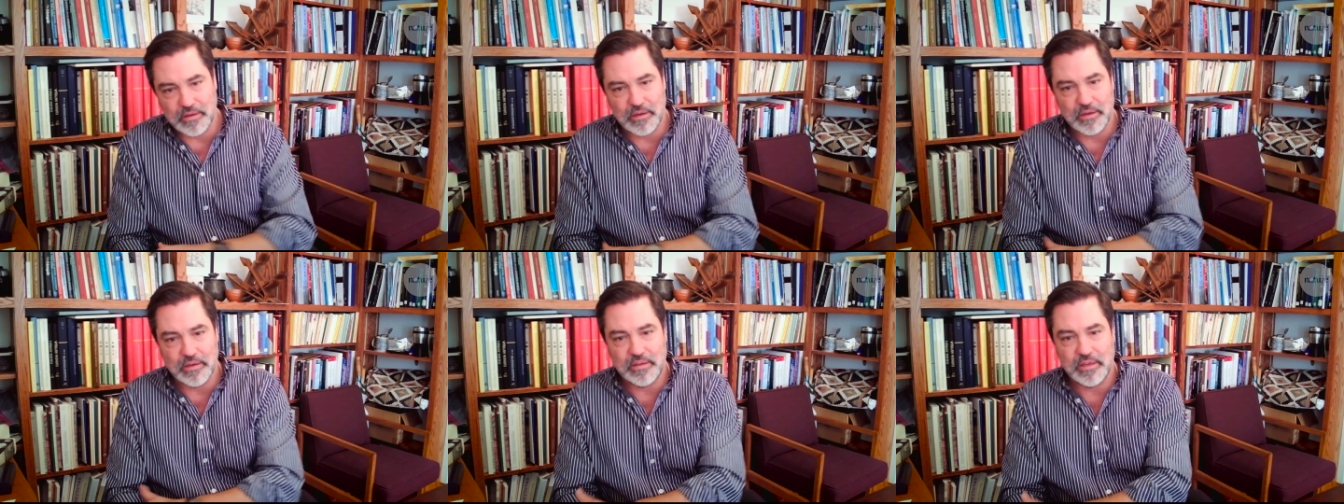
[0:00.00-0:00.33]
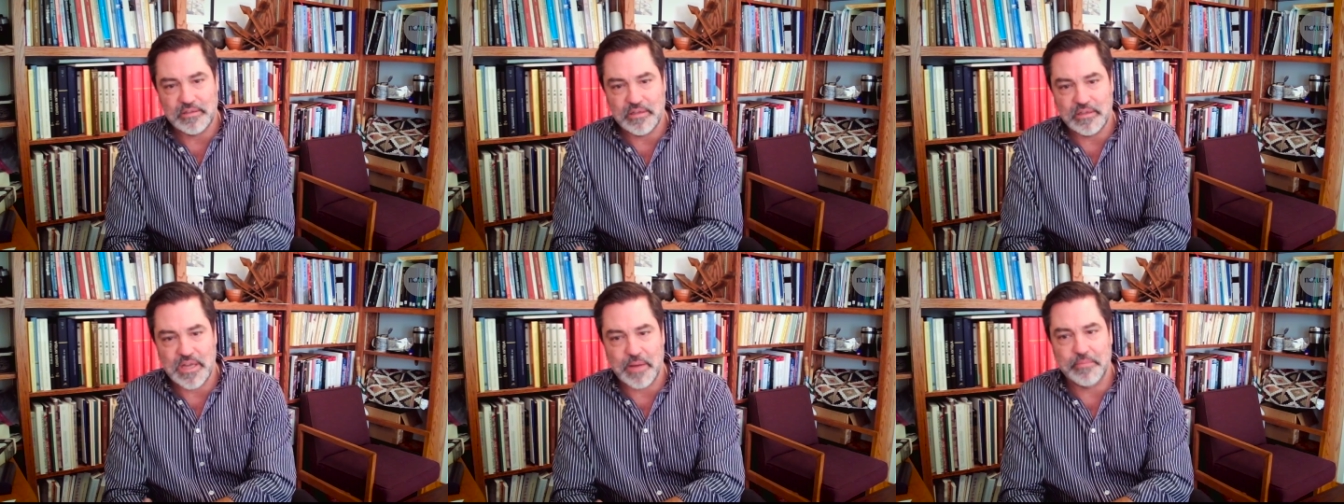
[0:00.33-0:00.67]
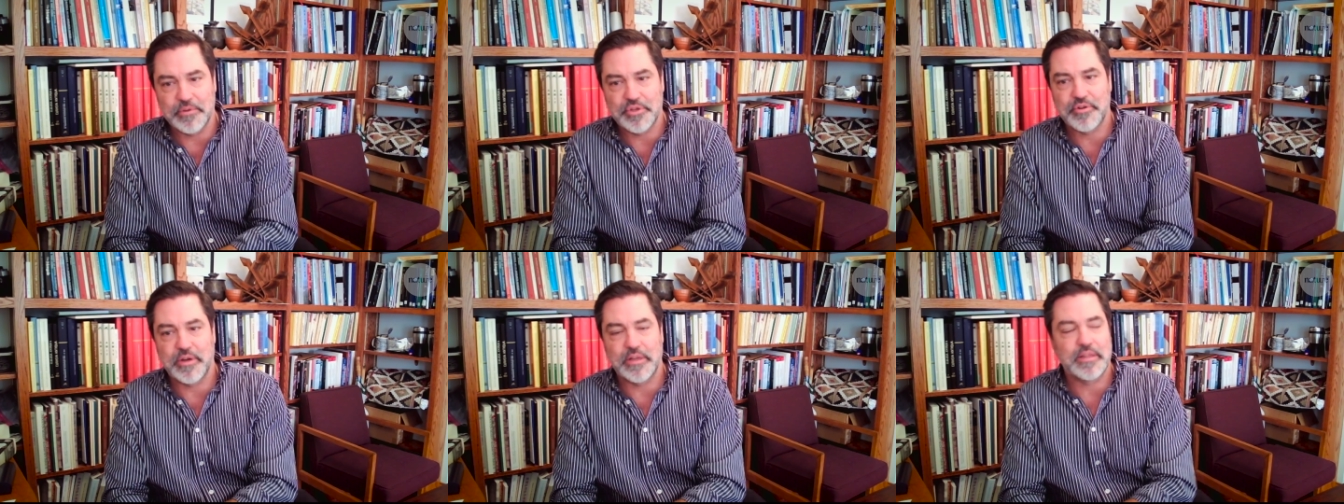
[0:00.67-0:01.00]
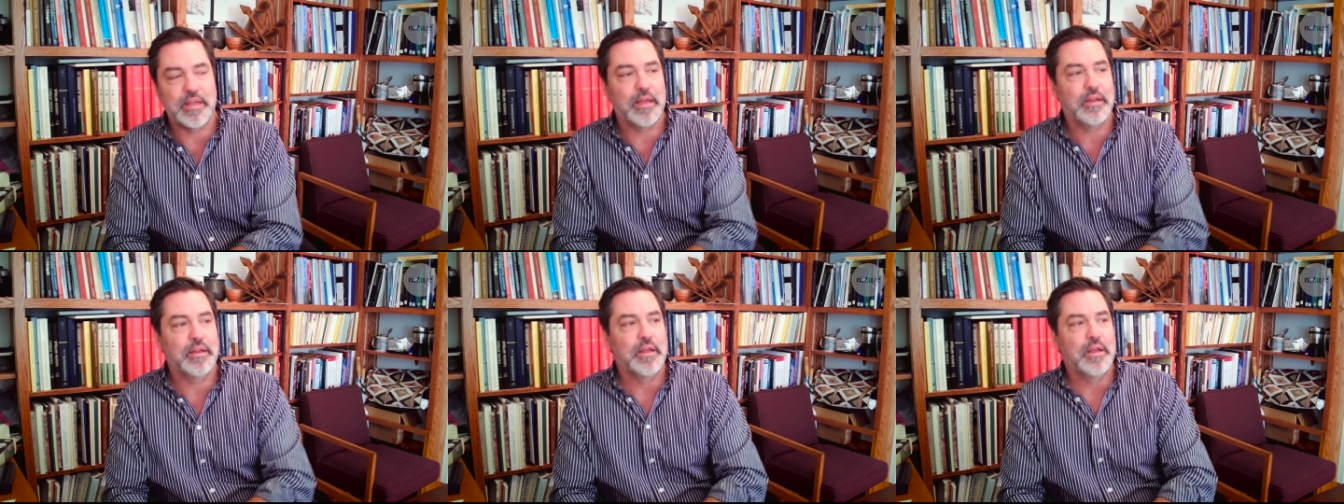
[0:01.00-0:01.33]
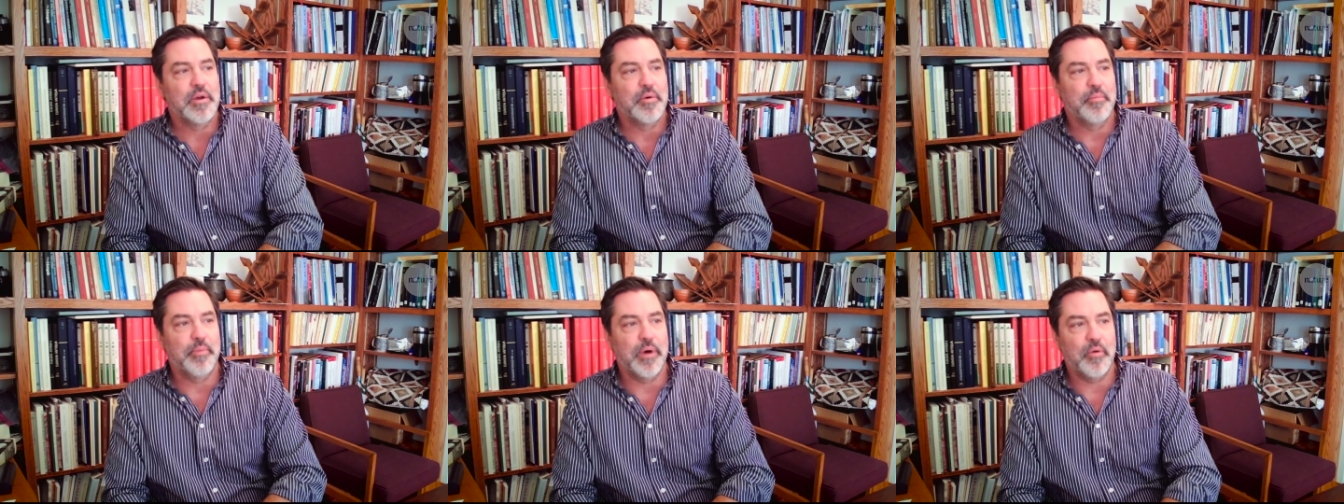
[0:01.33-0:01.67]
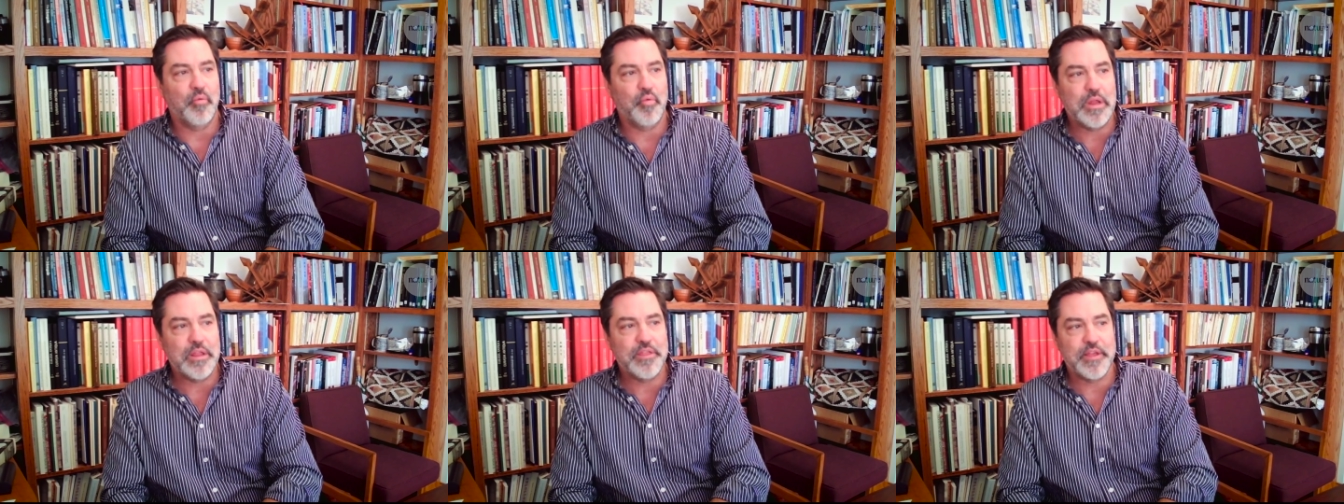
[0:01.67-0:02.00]
to demonstrate that,
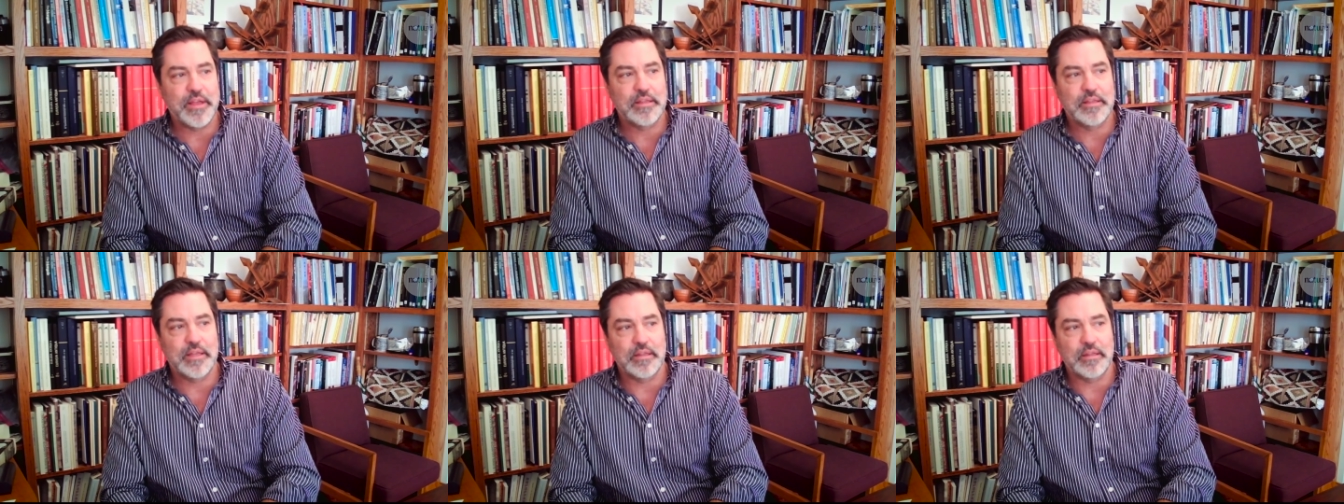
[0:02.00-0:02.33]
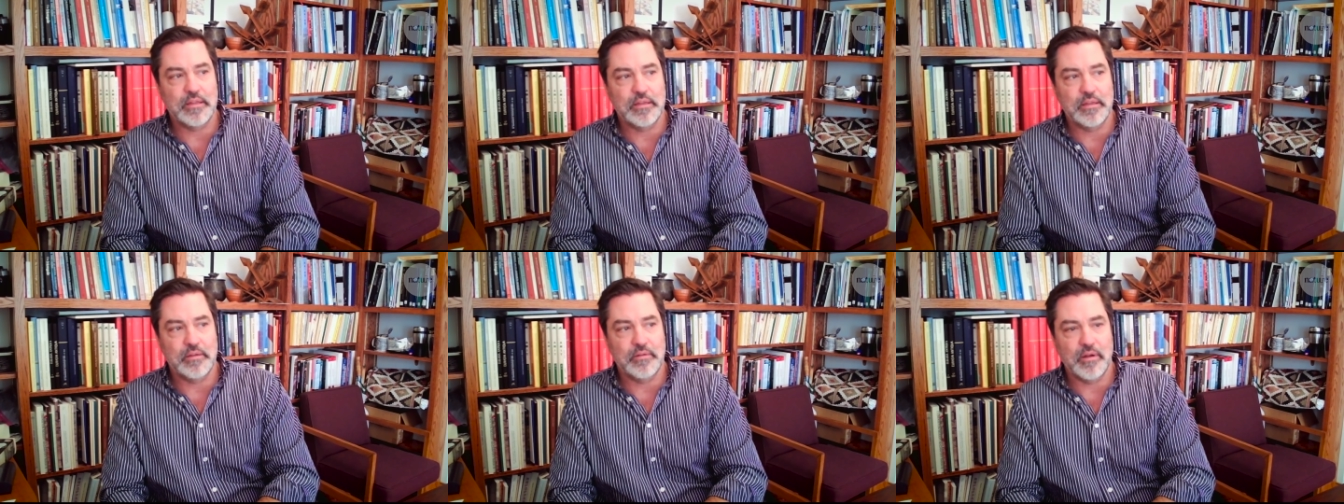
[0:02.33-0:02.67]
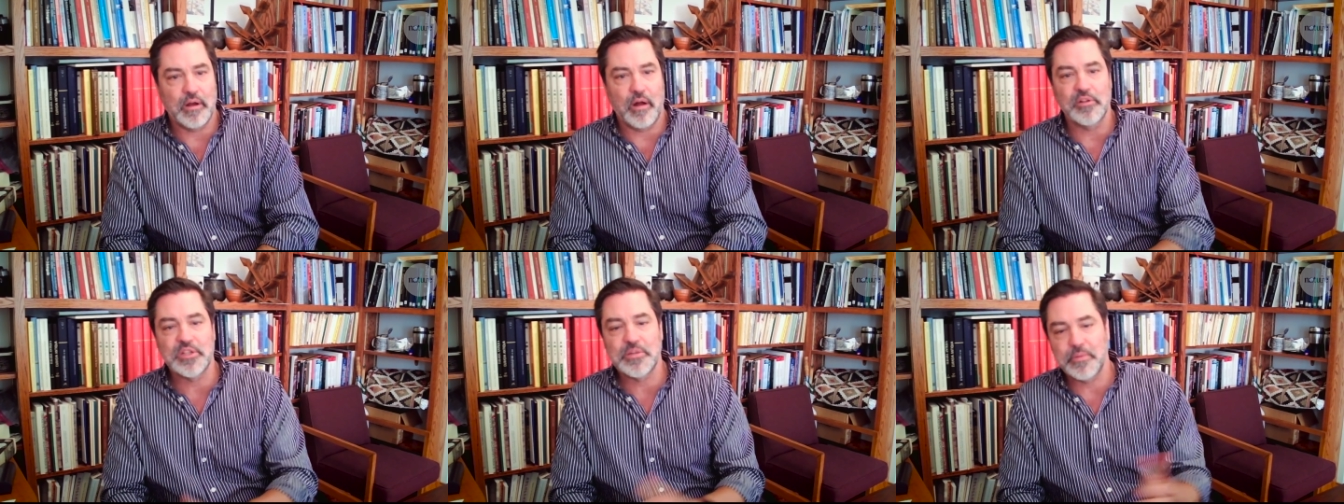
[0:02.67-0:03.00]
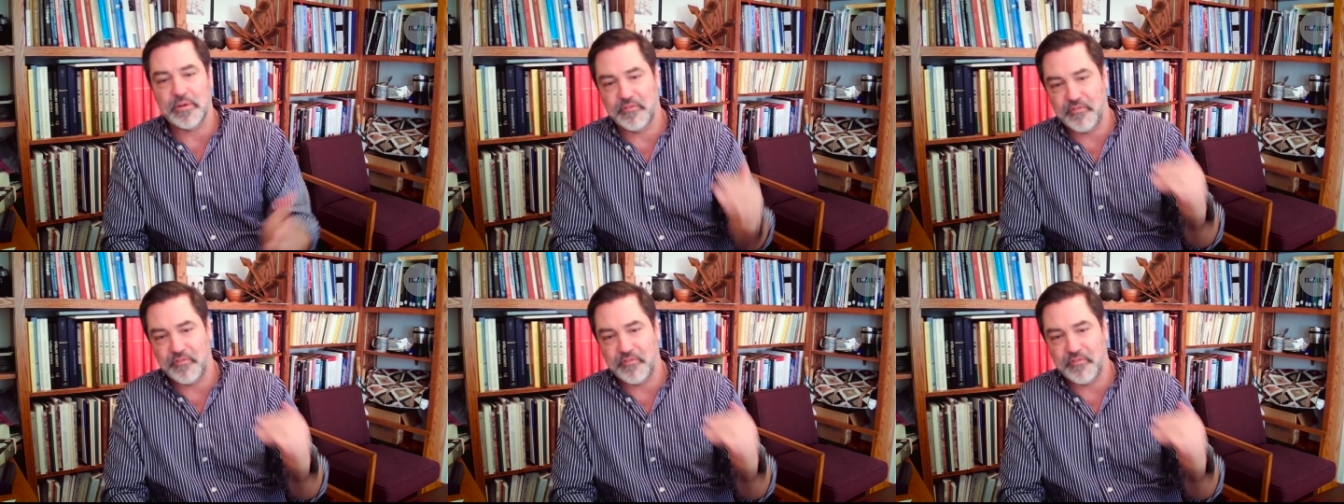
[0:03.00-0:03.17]
but we think that the ultimate